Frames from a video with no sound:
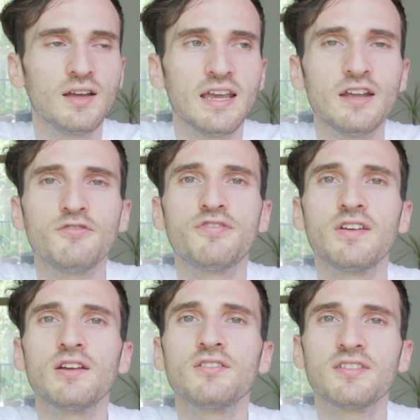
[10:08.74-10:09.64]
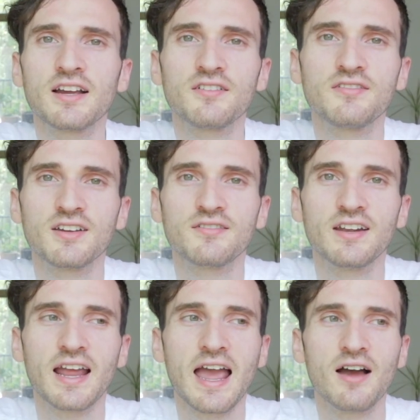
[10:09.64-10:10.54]
it feels like a
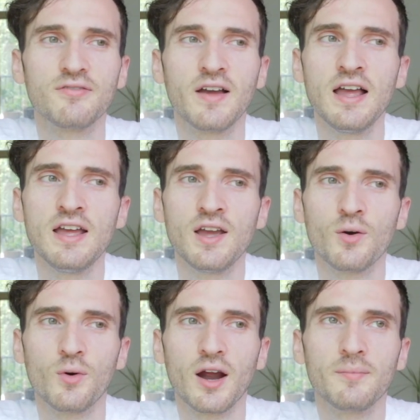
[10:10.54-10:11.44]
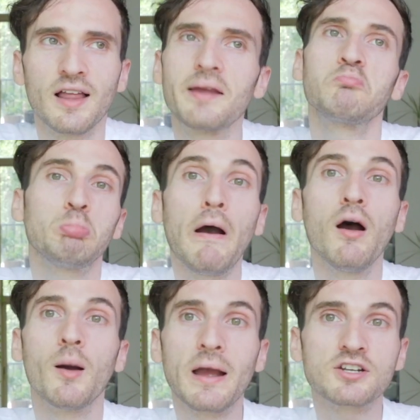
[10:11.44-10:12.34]
6.5. Where I'm like, oh,
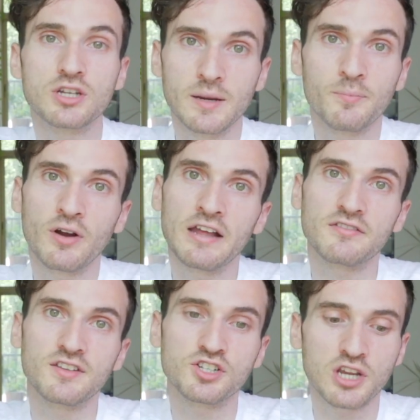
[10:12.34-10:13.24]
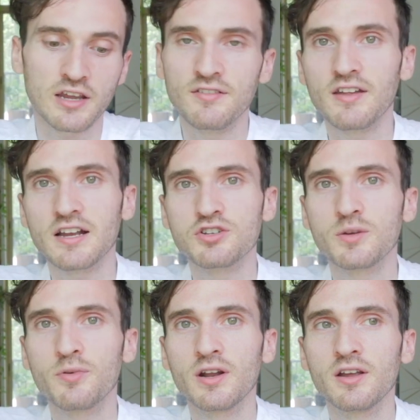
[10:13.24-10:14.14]
I'm actually impressed. The chicken's actually
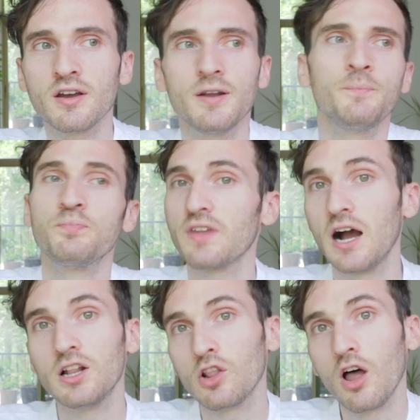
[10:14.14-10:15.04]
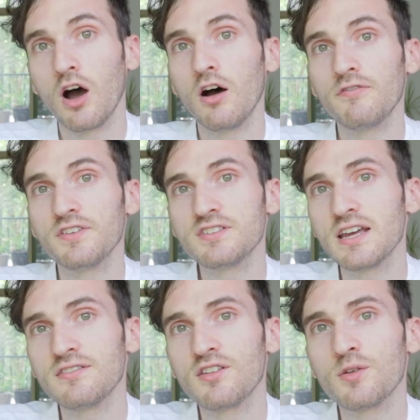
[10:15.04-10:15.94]
pretty good. I love the
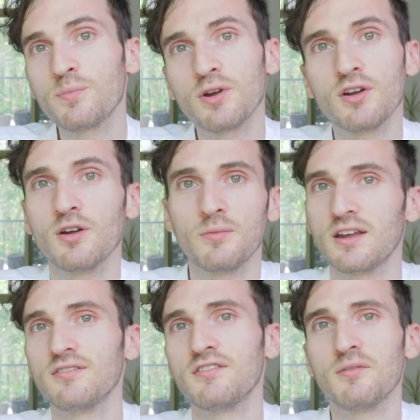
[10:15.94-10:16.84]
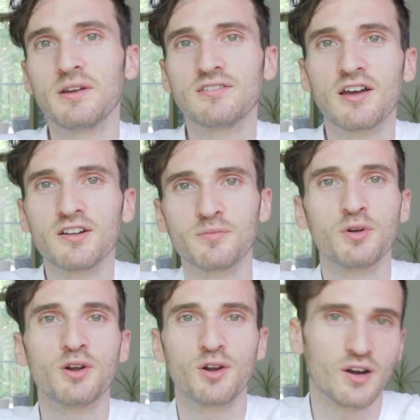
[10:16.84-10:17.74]
taste of the burger because it's a McDonald's
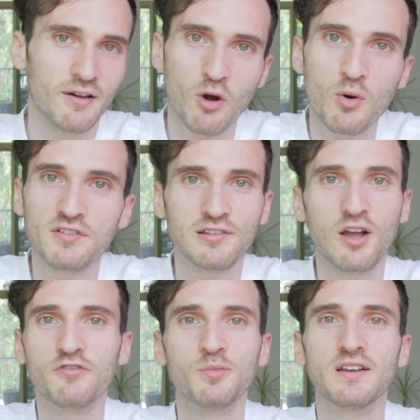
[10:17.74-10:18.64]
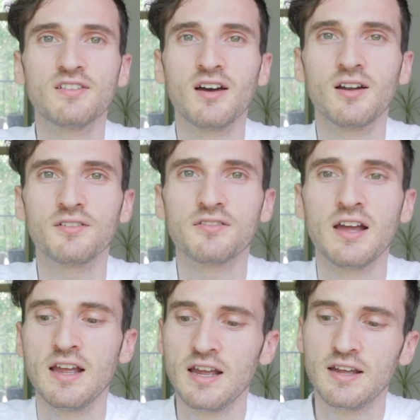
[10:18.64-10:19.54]
burger and I've always loved McDonald's.
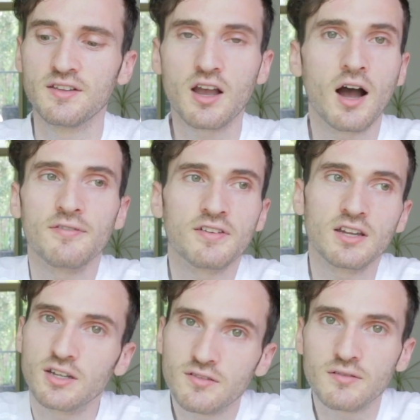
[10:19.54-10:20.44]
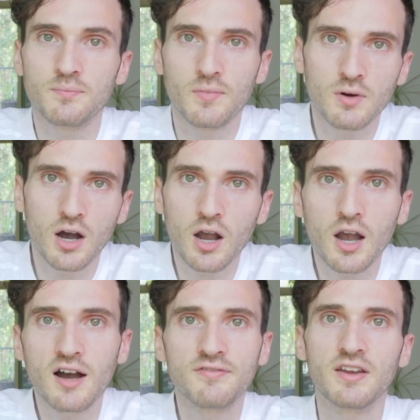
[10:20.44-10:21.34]
The coffee, it's a
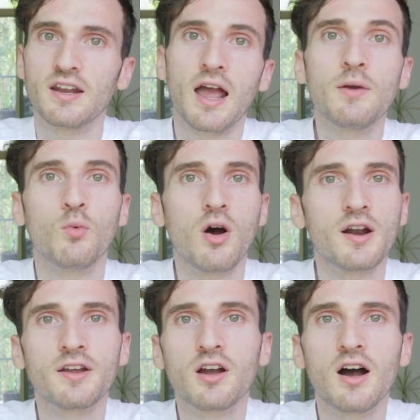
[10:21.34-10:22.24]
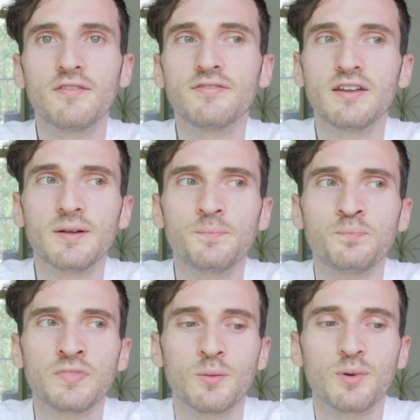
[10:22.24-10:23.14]
coffee and I wanted a coffee.
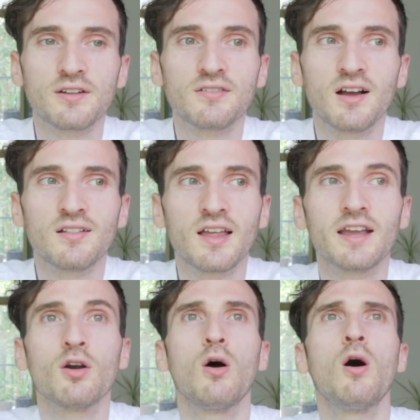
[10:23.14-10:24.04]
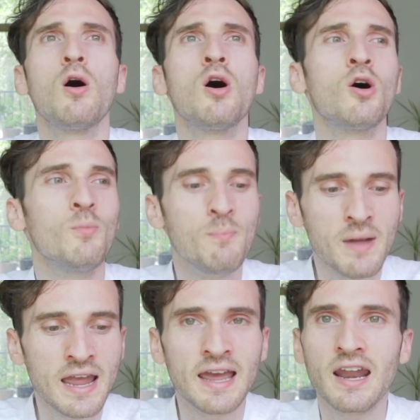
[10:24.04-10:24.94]
But it's not like, oh
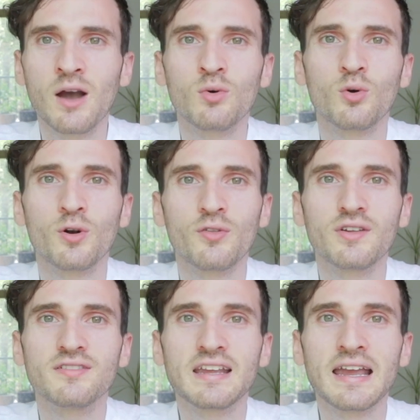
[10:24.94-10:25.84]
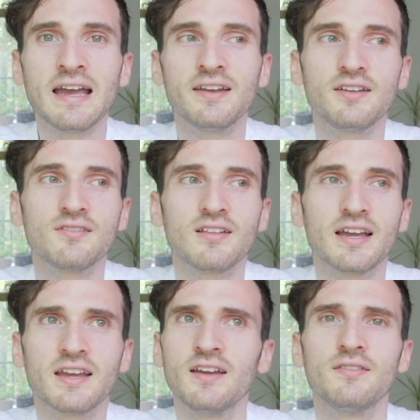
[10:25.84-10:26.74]
man, I would order this again. It's
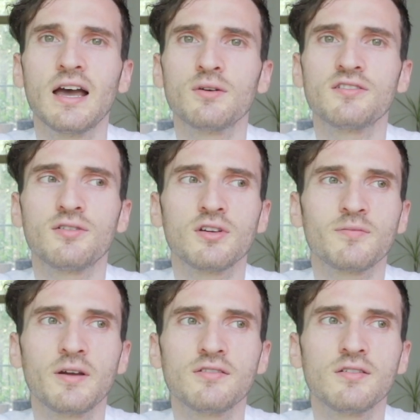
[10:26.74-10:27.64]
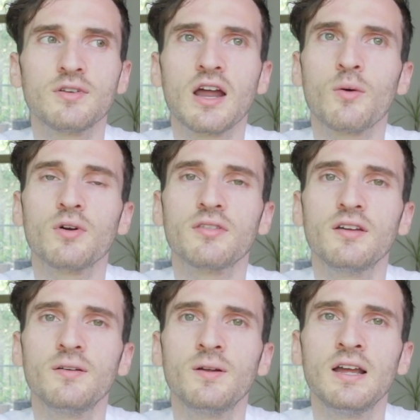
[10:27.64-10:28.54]
like, that was too expensive and not worth it.
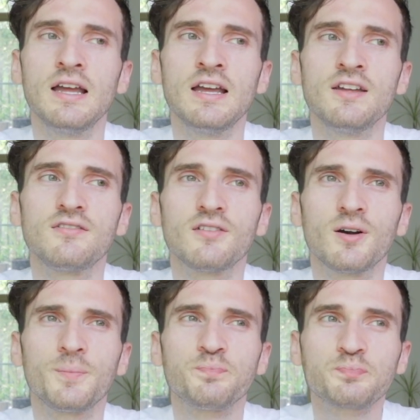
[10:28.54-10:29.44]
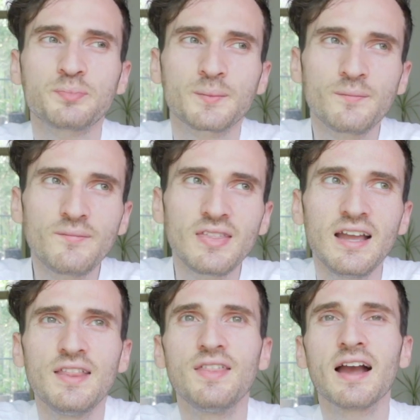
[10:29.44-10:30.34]
So
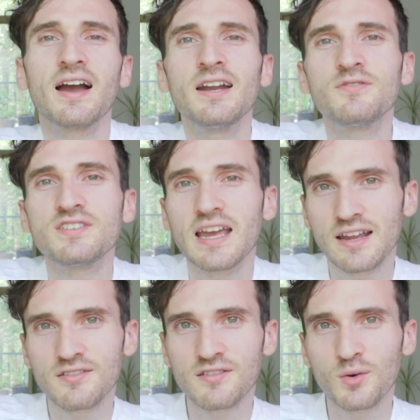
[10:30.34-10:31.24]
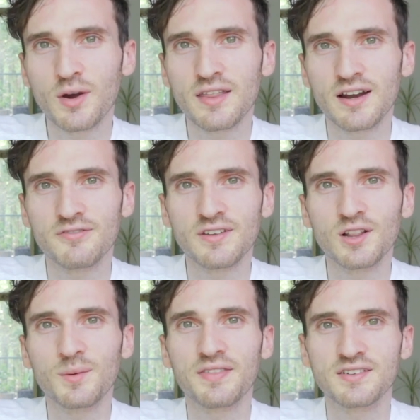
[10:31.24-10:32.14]
that kind of taints the way that I feel
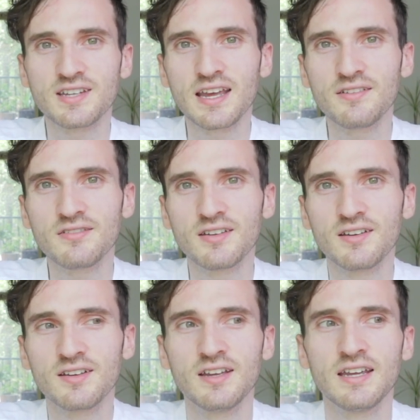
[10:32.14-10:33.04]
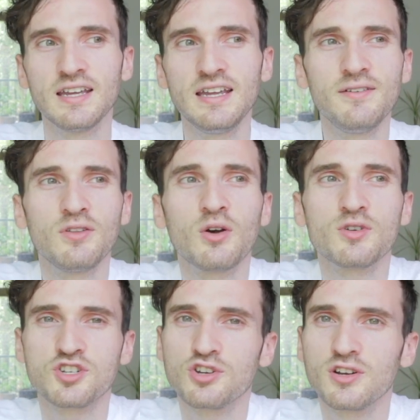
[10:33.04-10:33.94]
about the taste, even though
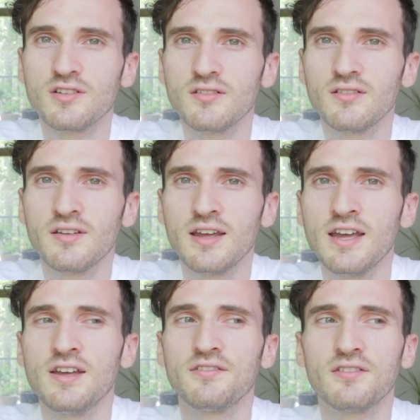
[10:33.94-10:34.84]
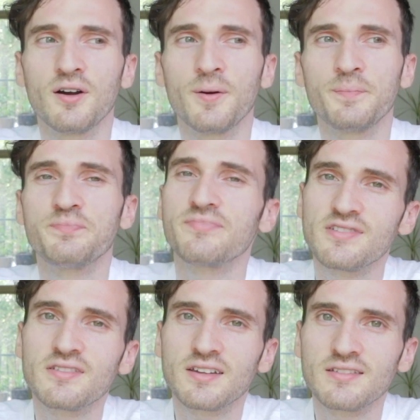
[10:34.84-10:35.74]
it shouldn't. So
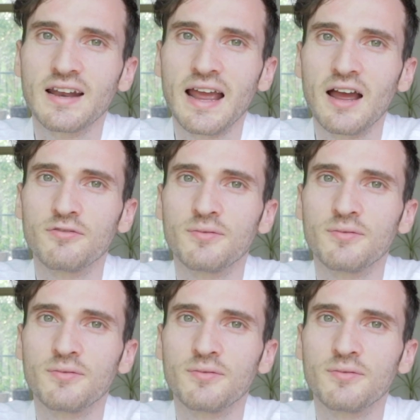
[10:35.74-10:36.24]
6.5